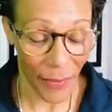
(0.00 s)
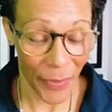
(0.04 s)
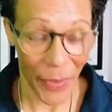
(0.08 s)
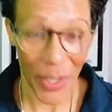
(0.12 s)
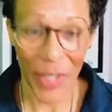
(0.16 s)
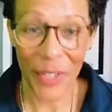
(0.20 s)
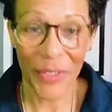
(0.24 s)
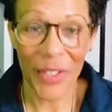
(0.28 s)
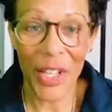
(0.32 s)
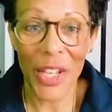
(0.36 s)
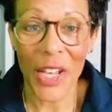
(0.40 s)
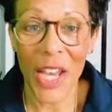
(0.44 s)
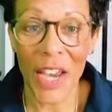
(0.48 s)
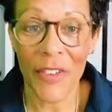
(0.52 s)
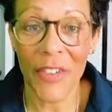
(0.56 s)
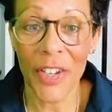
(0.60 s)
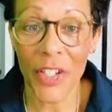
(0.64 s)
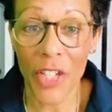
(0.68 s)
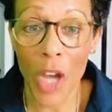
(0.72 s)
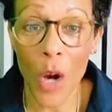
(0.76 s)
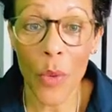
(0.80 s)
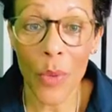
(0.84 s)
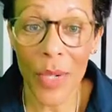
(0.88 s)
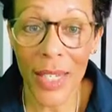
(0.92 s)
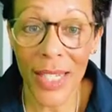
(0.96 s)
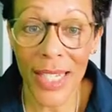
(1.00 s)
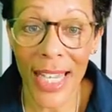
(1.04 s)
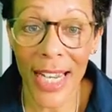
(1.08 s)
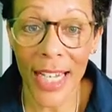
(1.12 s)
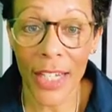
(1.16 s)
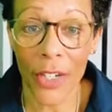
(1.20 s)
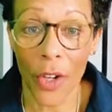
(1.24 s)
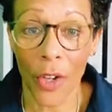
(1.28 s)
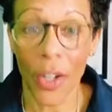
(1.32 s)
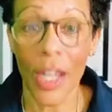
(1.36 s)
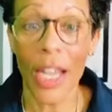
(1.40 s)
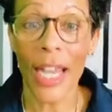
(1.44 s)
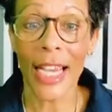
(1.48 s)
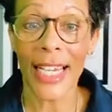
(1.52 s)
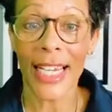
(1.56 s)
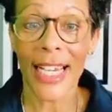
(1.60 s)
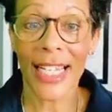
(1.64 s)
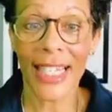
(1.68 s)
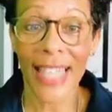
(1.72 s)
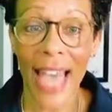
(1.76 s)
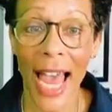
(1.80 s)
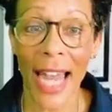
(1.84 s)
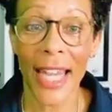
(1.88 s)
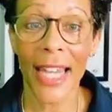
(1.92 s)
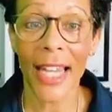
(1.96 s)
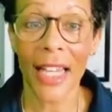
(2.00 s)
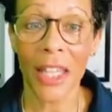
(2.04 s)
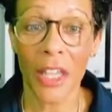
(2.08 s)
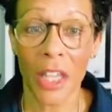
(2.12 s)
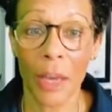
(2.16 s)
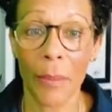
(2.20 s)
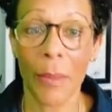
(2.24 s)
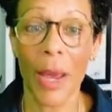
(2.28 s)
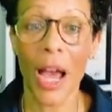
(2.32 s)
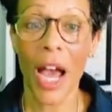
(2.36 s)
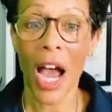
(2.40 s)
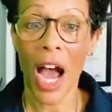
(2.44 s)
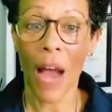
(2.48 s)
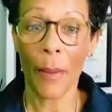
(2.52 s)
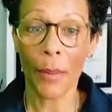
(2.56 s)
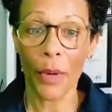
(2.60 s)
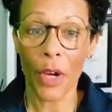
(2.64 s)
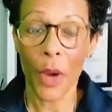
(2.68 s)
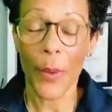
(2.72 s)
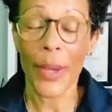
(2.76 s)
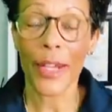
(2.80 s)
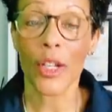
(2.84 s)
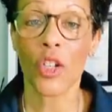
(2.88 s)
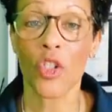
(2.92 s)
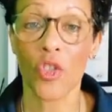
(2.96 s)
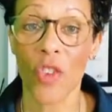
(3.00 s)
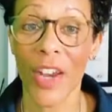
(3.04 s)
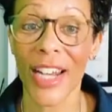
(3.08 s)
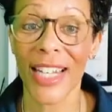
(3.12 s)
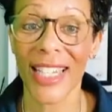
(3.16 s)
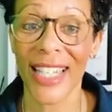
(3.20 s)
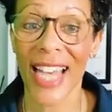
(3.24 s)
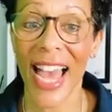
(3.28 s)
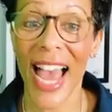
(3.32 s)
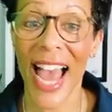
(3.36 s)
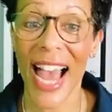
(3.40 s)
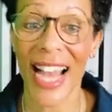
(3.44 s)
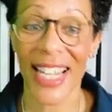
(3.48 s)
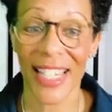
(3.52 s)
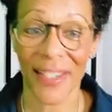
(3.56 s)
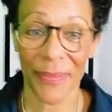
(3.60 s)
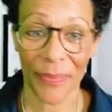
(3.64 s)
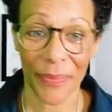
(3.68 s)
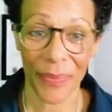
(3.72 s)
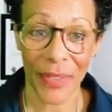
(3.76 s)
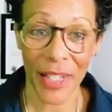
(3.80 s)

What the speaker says: If you don't signal, you're telling them I'm going straight ahead,